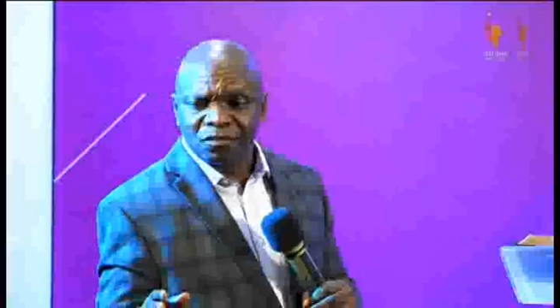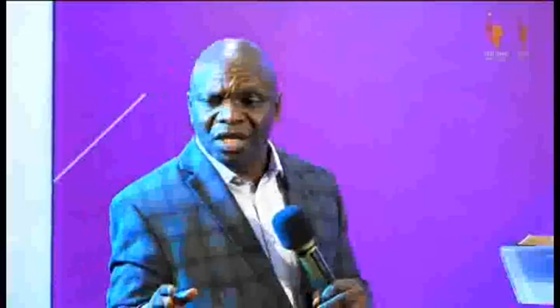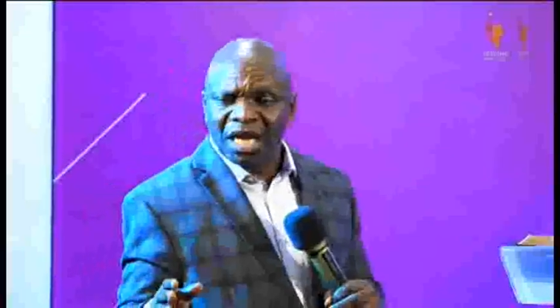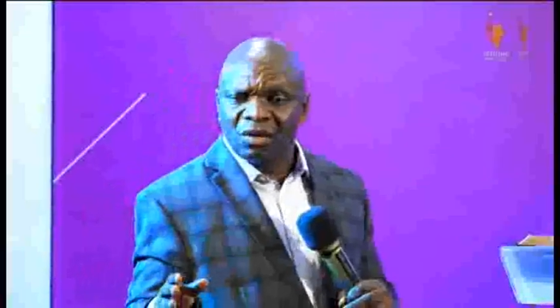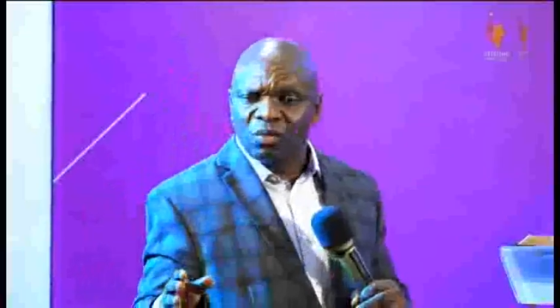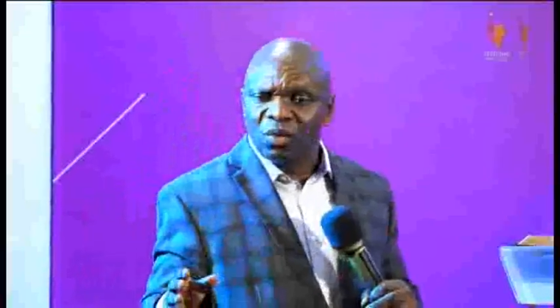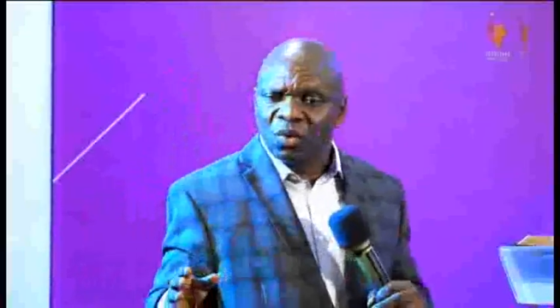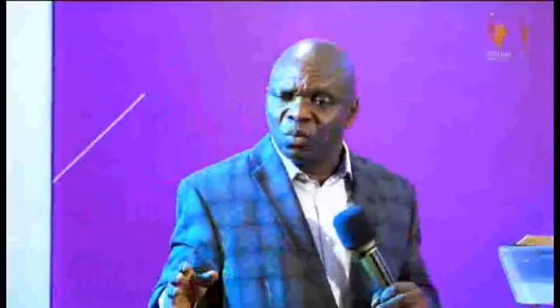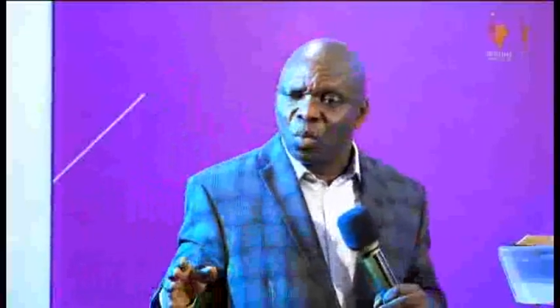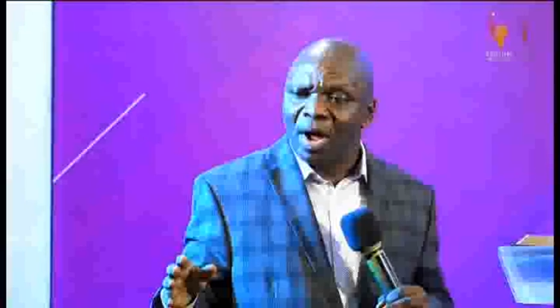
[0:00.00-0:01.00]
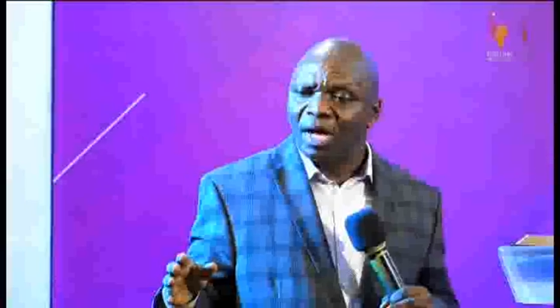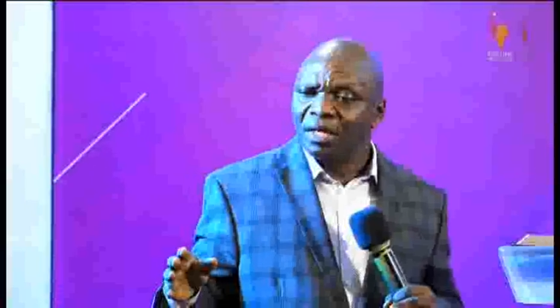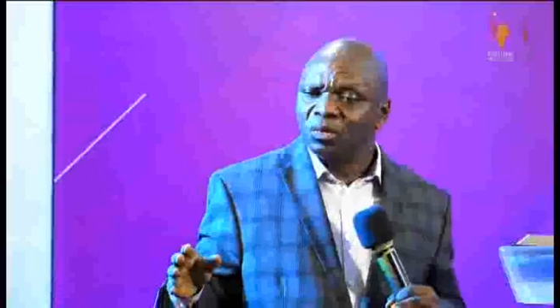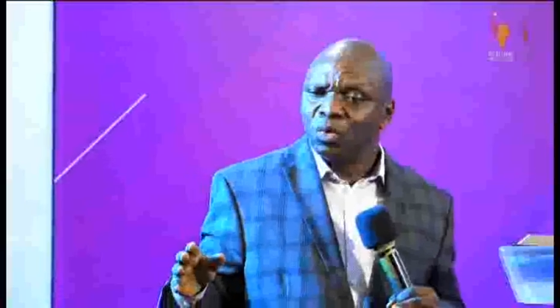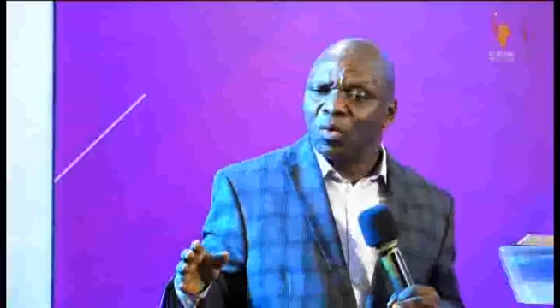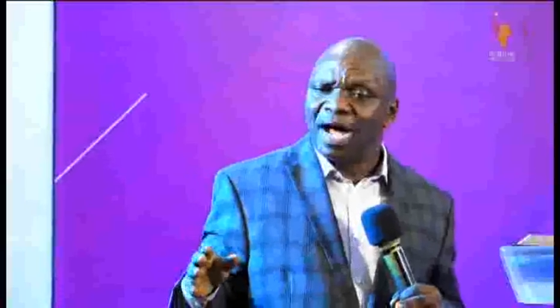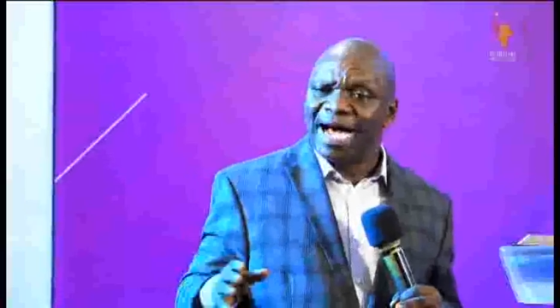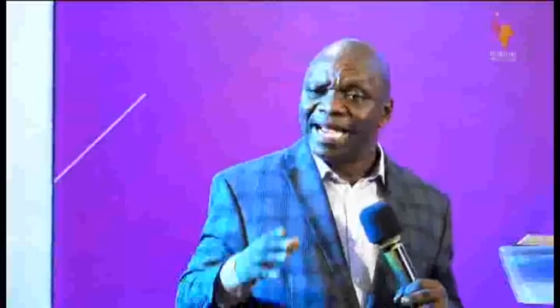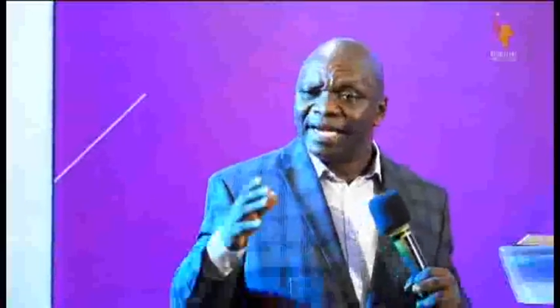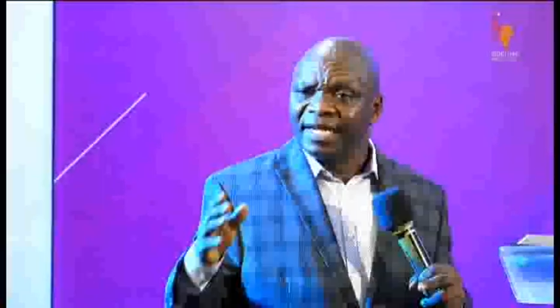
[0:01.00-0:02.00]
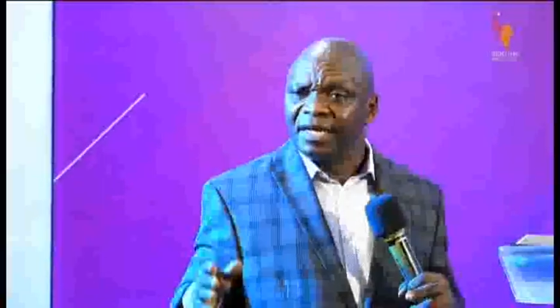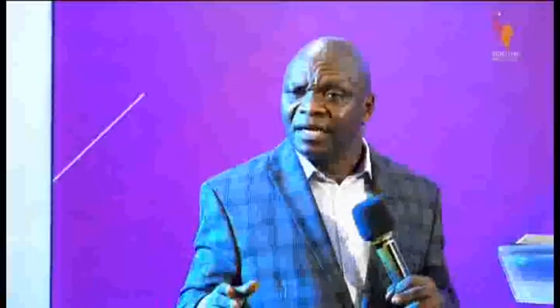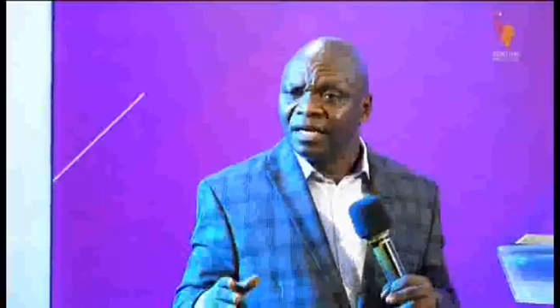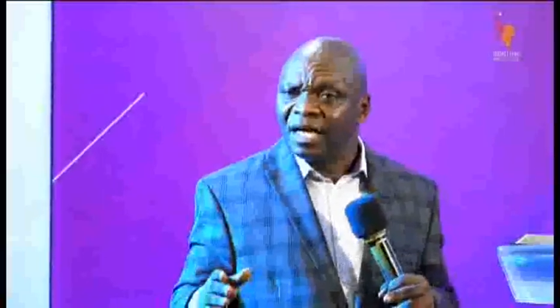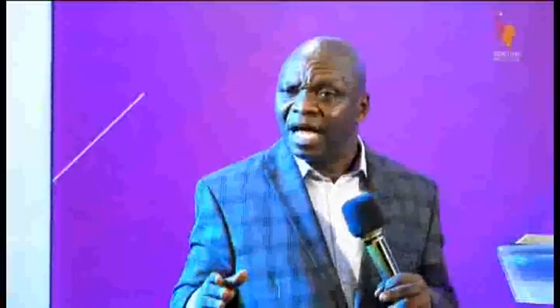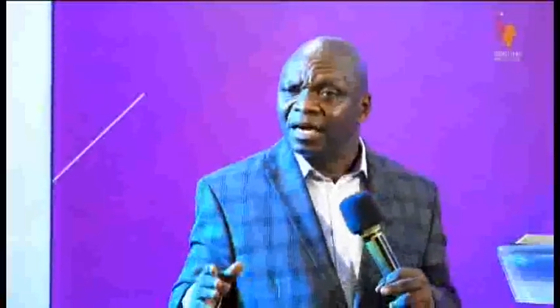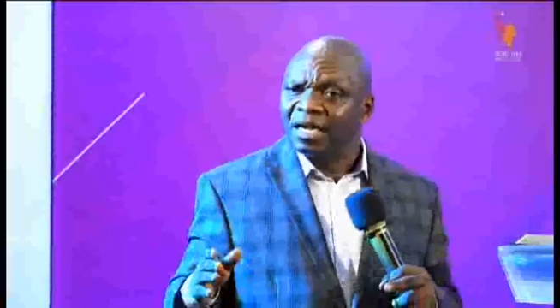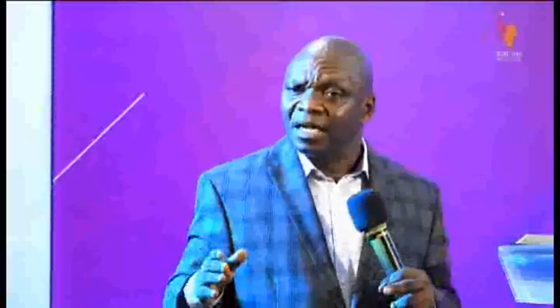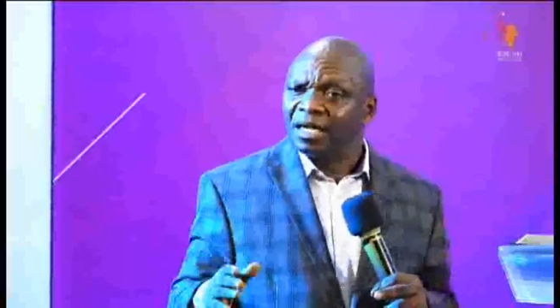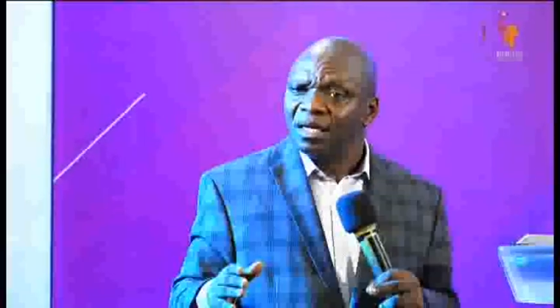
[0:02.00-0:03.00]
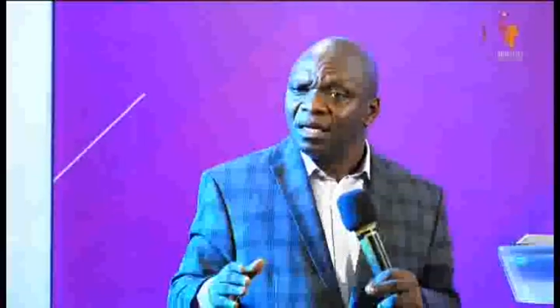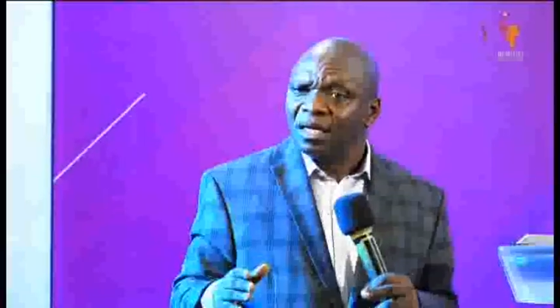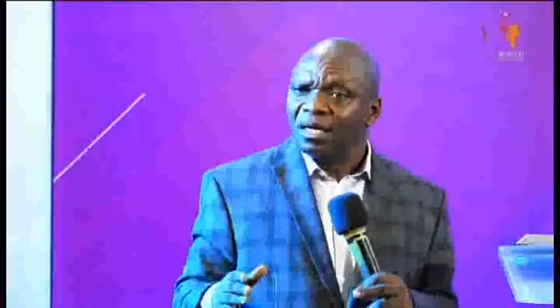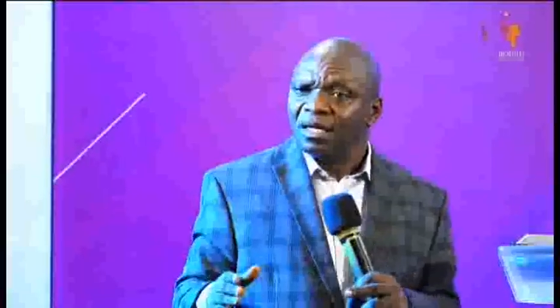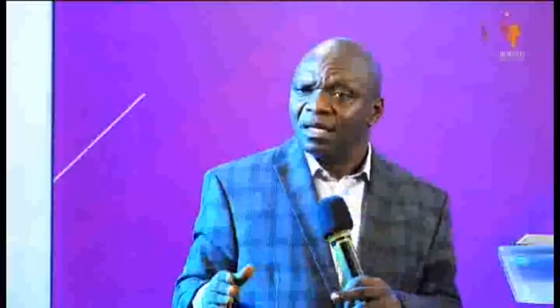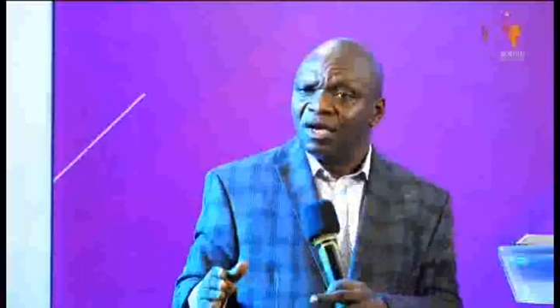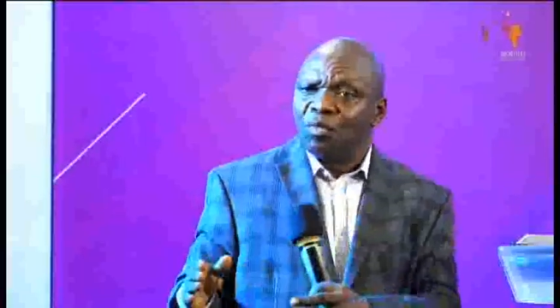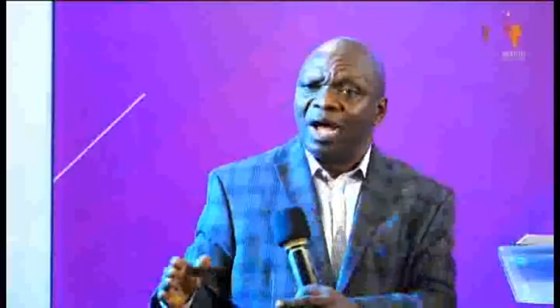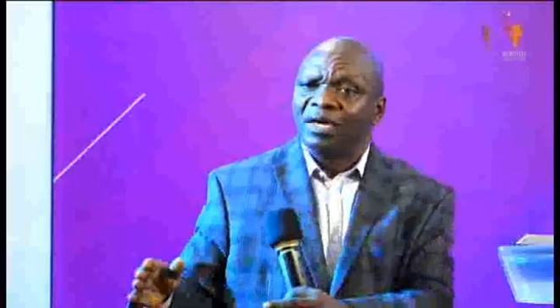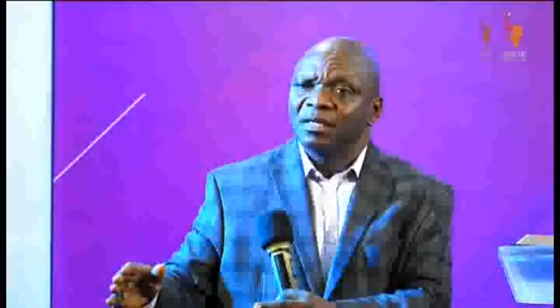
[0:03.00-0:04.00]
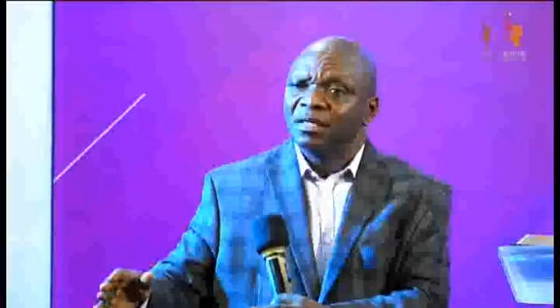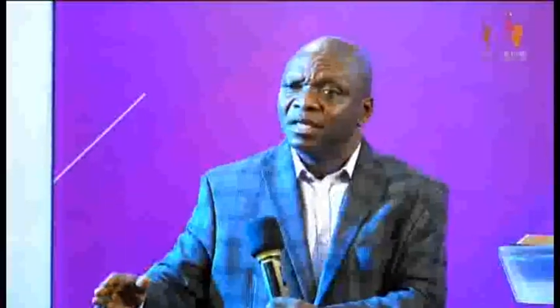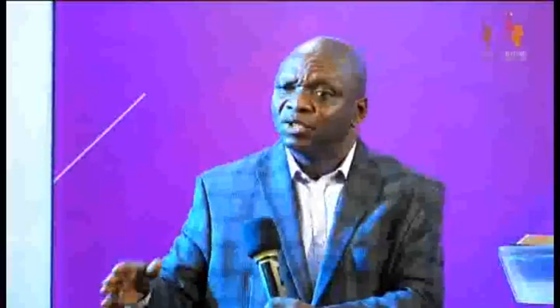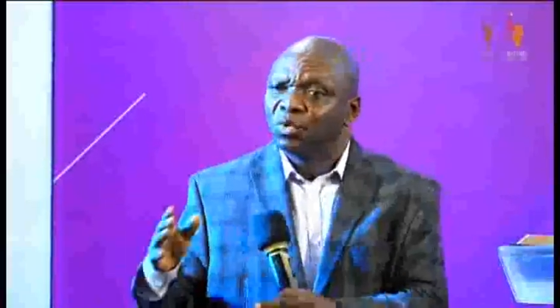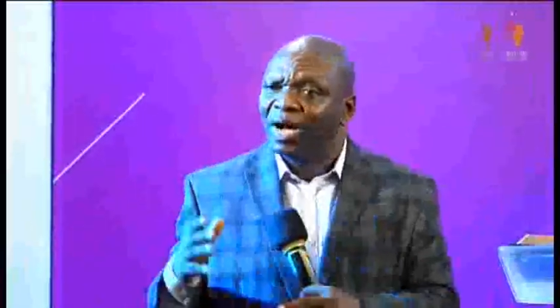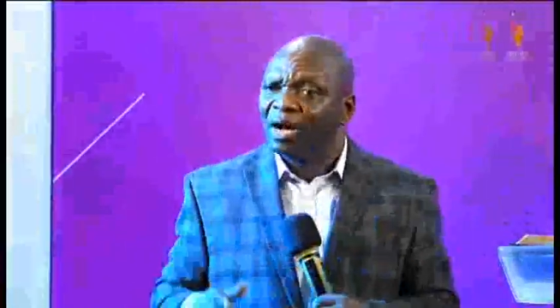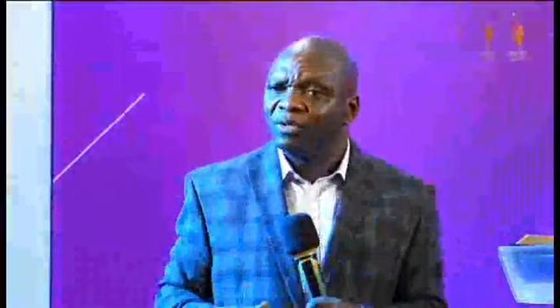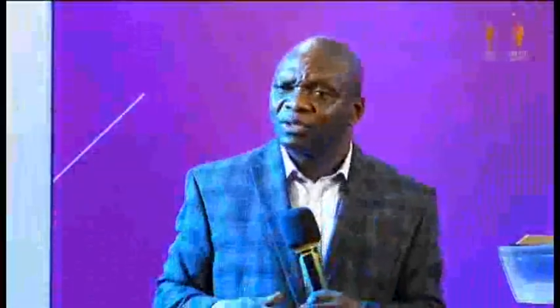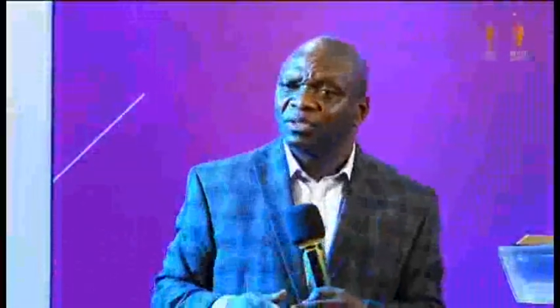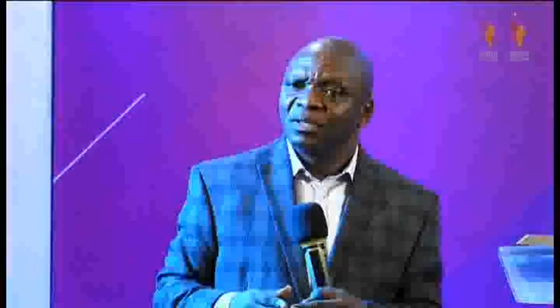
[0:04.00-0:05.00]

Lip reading: and we were hiding, and in one little house,